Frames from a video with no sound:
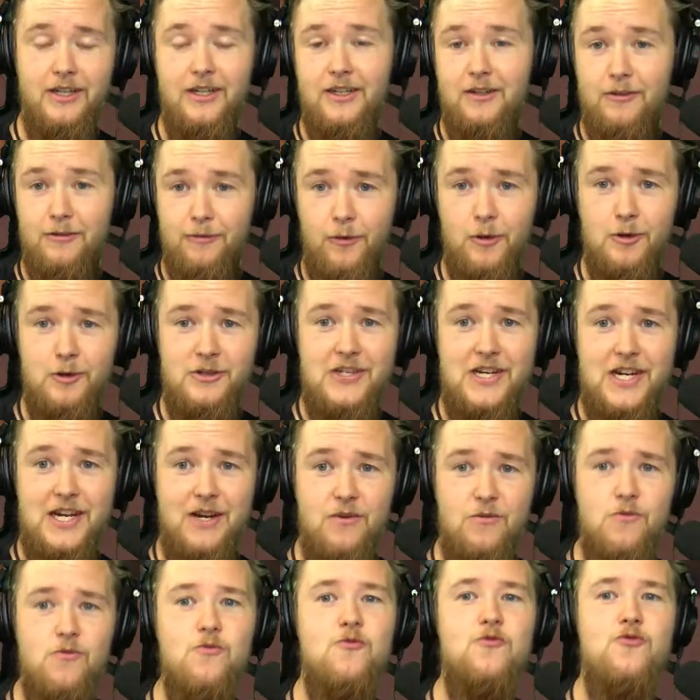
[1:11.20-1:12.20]

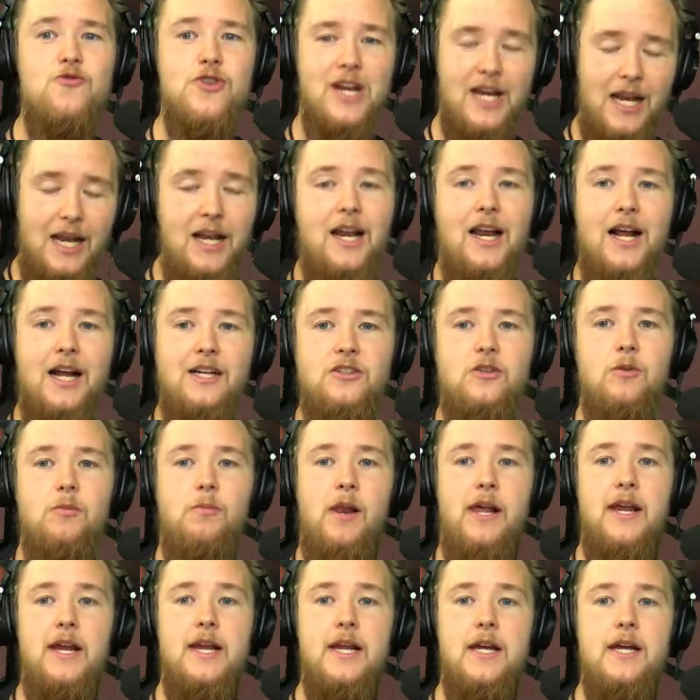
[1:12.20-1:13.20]
13, really liked to
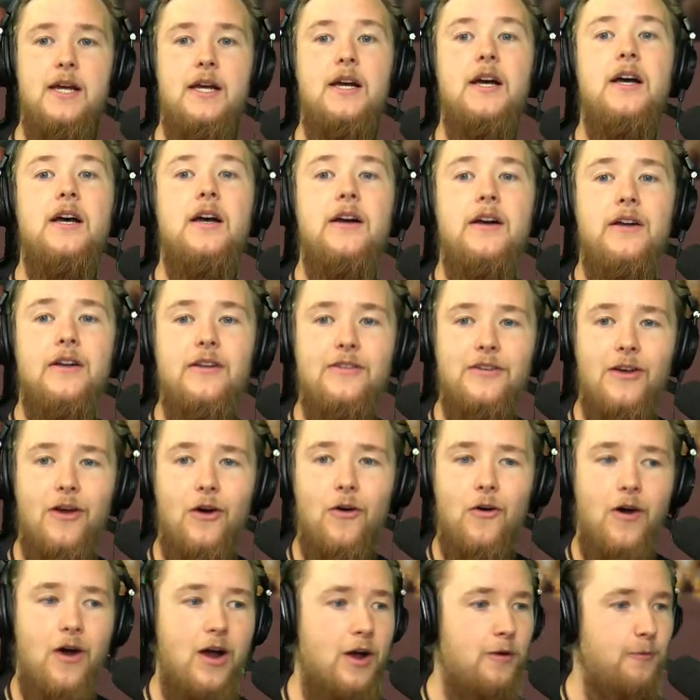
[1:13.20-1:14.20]
play.
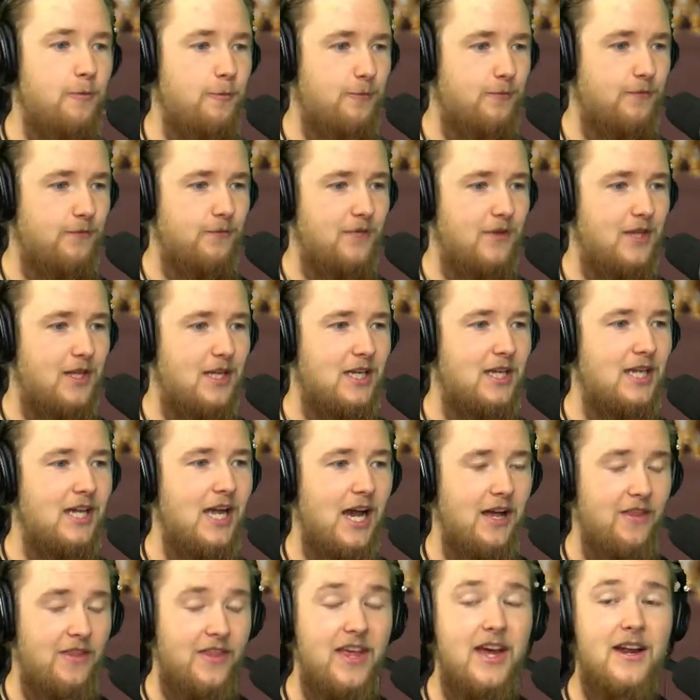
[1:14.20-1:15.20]
So
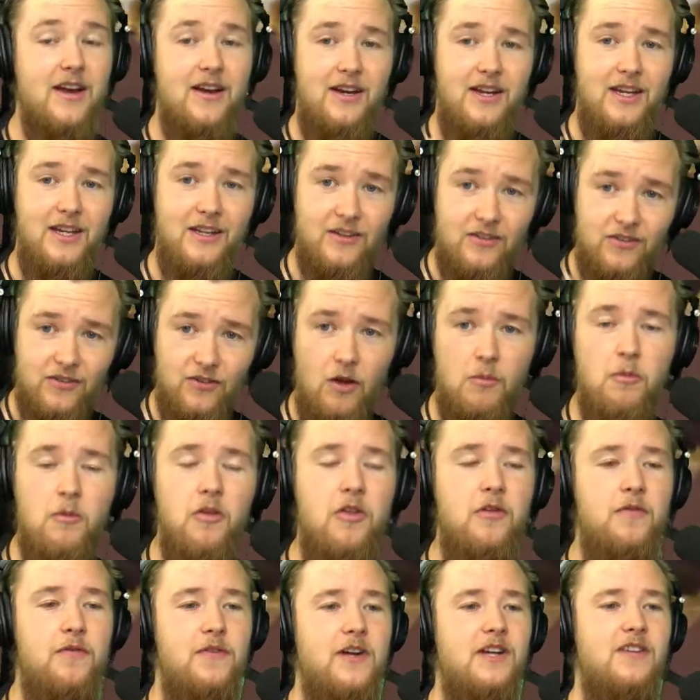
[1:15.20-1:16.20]
yeah, that is some of
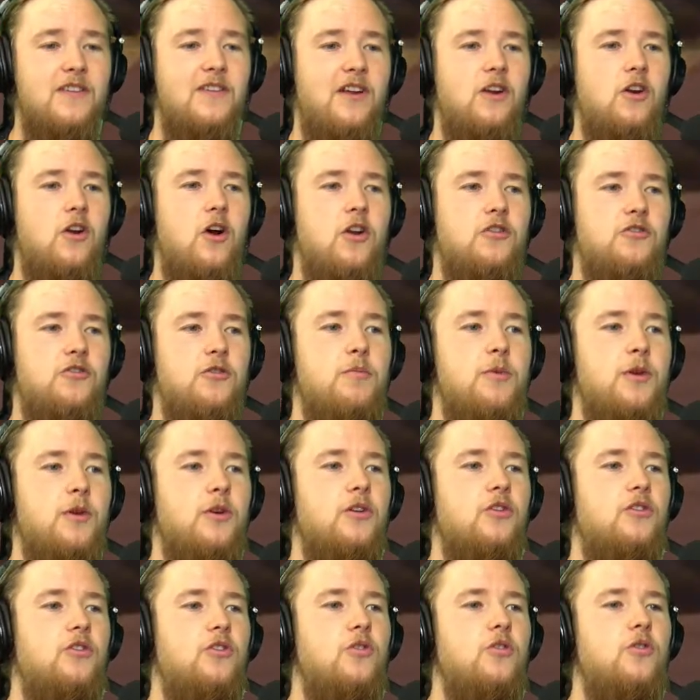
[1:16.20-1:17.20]
the things that
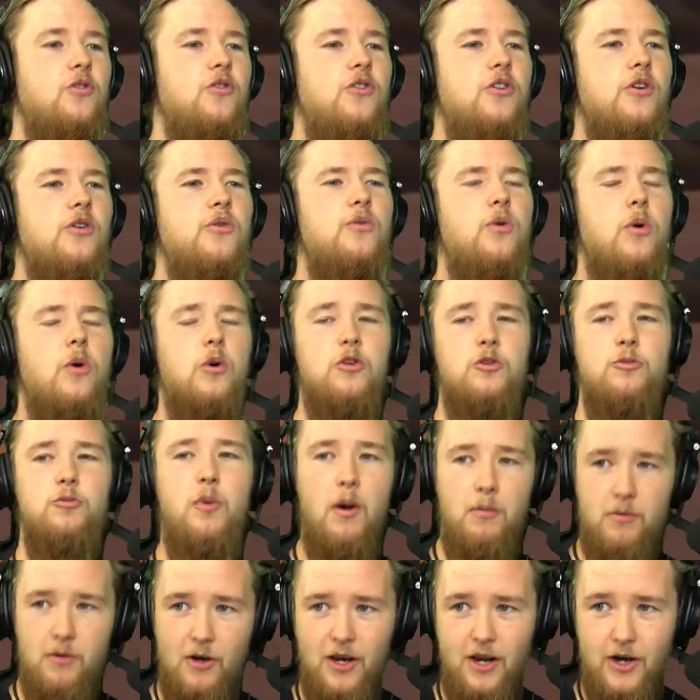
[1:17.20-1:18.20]
contributed to the rogue's
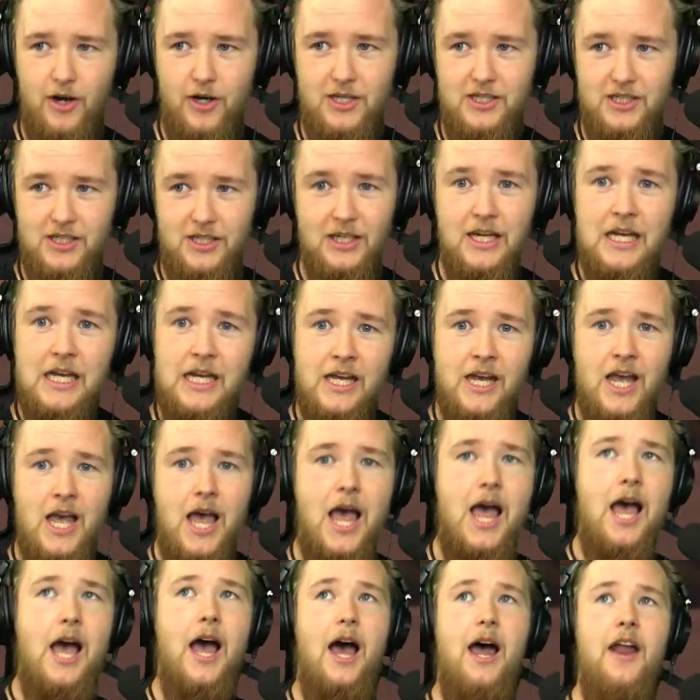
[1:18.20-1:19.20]
popularity.
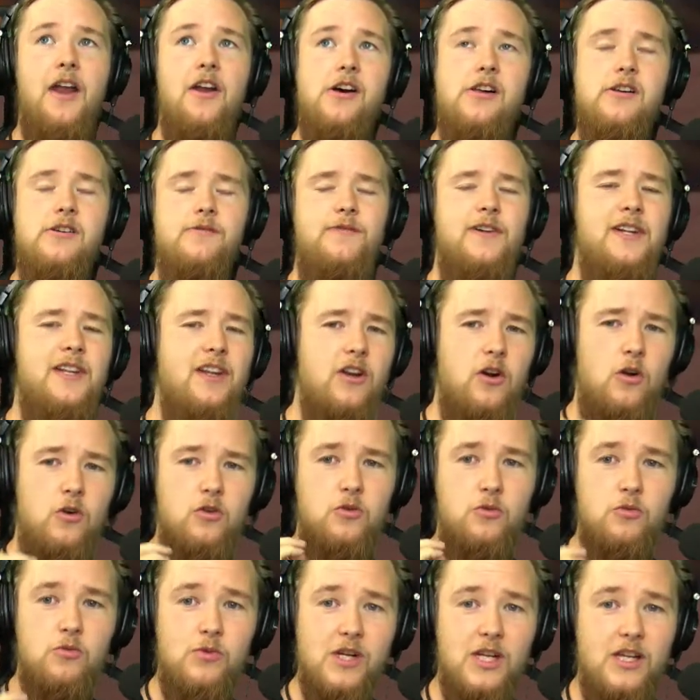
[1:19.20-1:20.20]
Another thing that
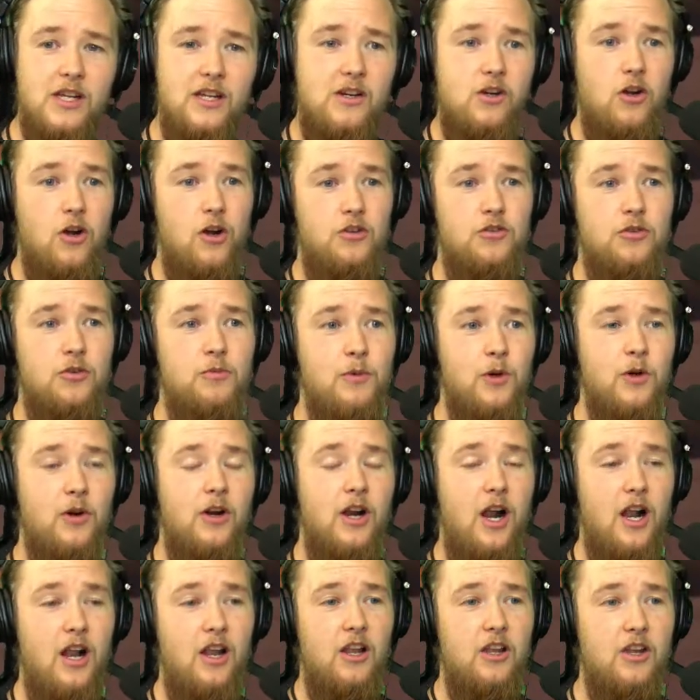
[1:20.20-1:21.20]
also really contributed
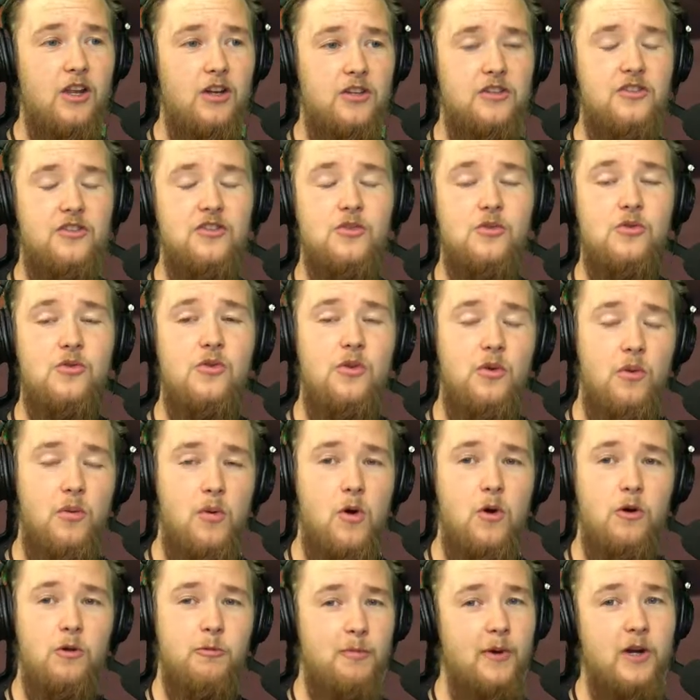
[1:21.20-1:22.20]
a lot to the
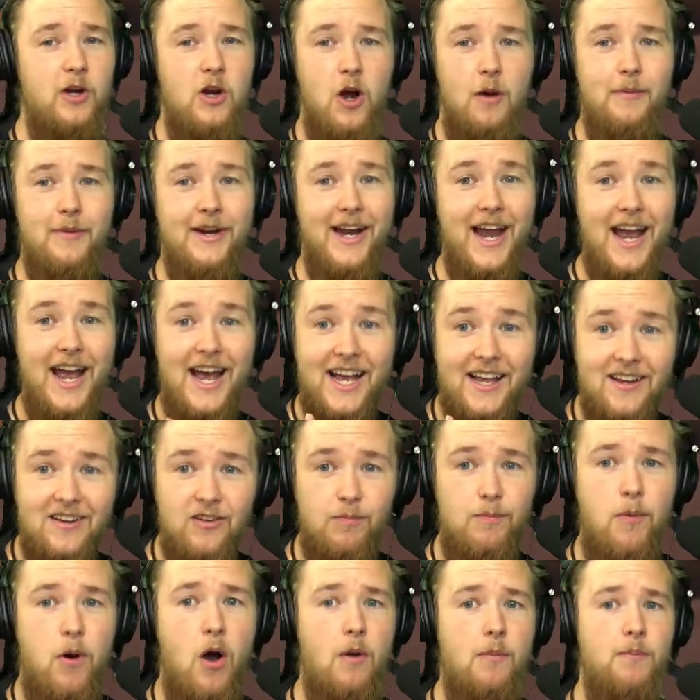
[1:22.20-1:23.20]
rogue becoming as
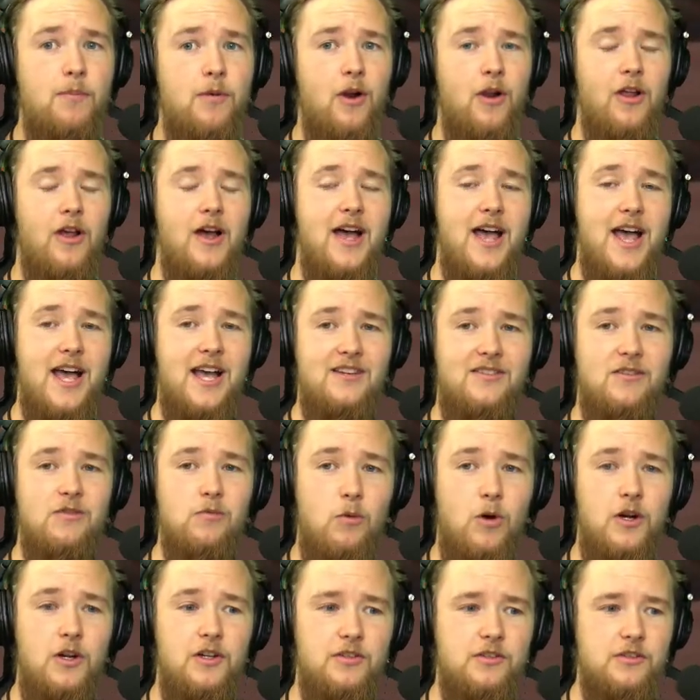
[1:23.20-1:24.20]
popular as it
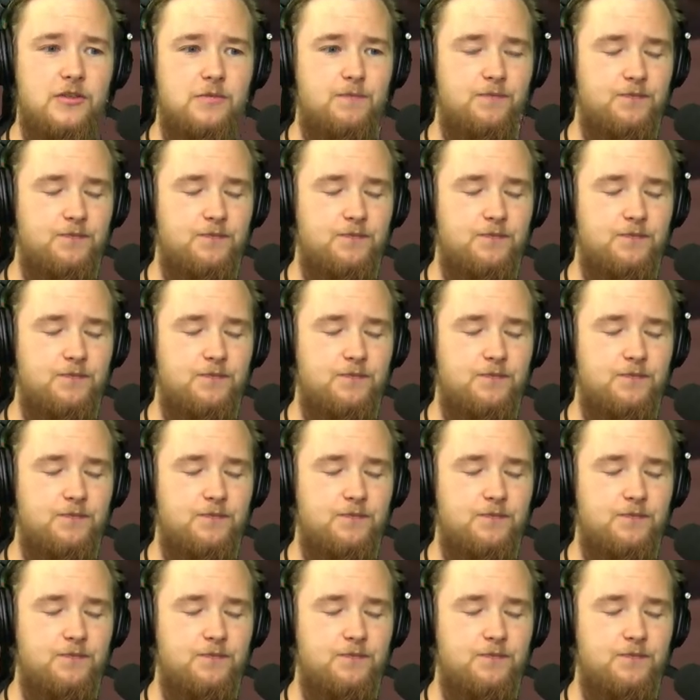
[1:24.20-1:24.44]
was